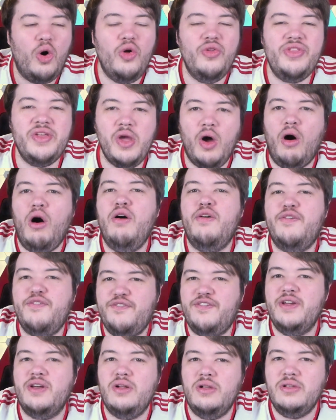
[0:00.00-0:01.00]
all the
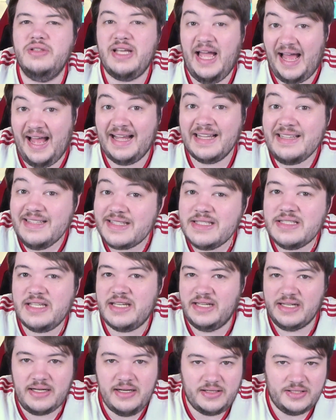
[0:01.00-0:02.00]
off-field
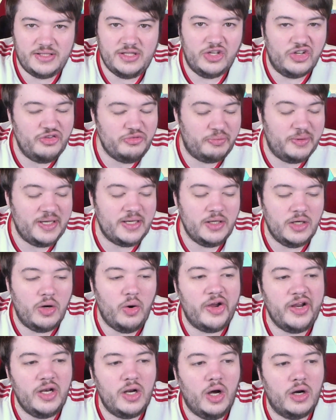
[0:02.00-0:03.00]
antics that have been
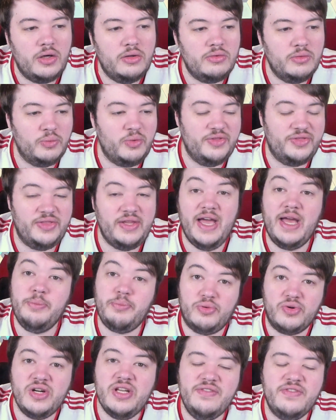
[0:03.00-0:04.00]
going on with their
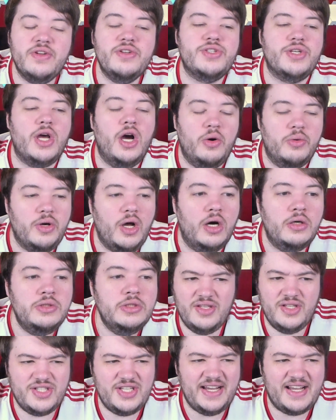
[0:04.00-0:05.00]
previous owner.
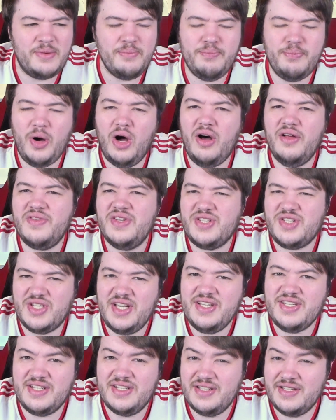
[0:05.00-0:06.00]
The second part of the
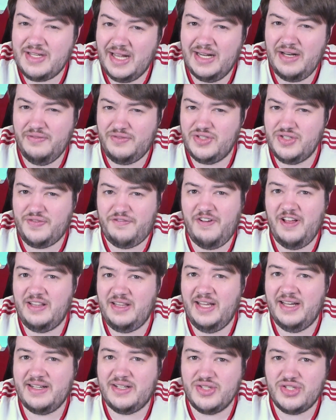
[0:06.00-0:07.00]
season has kind of just felt
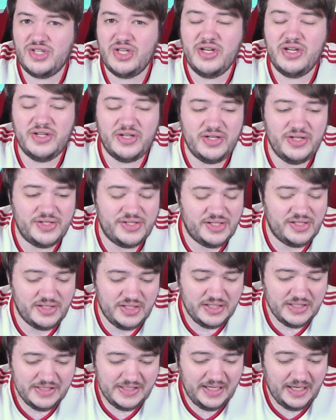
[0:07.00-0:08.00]
like a circus, and
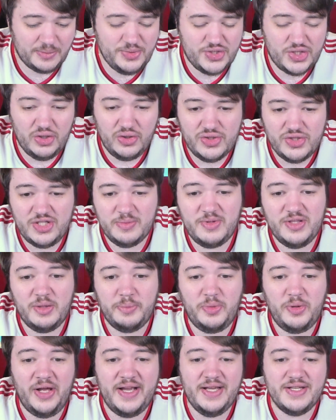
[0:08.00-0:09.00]
I'm sure some of the
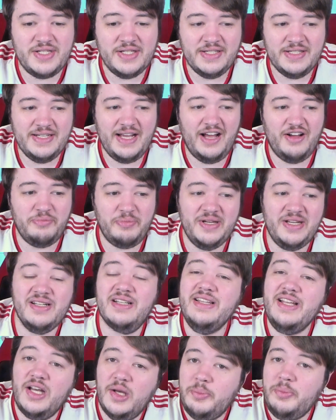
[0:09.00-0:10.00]
players have been a
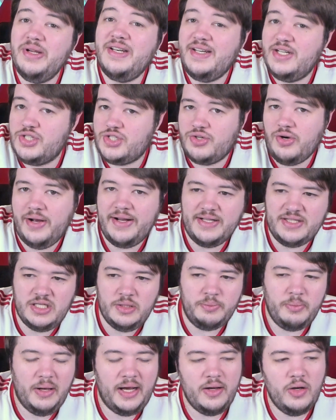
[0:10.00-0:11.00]
little bit
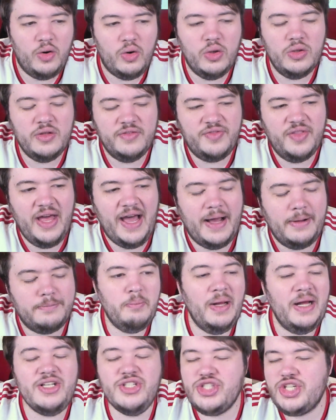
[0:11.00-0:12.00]
distracted by all of that.
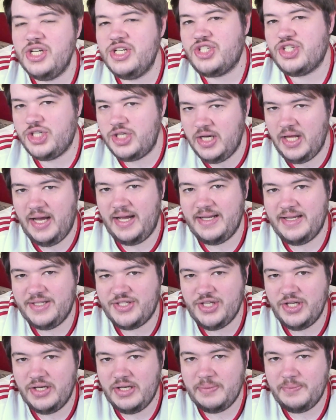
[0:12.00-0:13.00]
Manchester
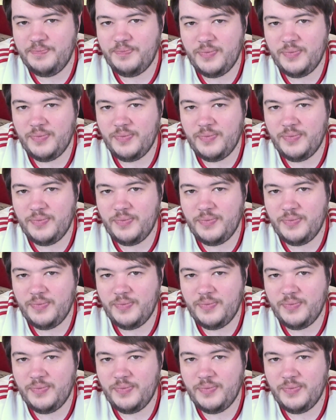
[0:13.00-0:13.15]
United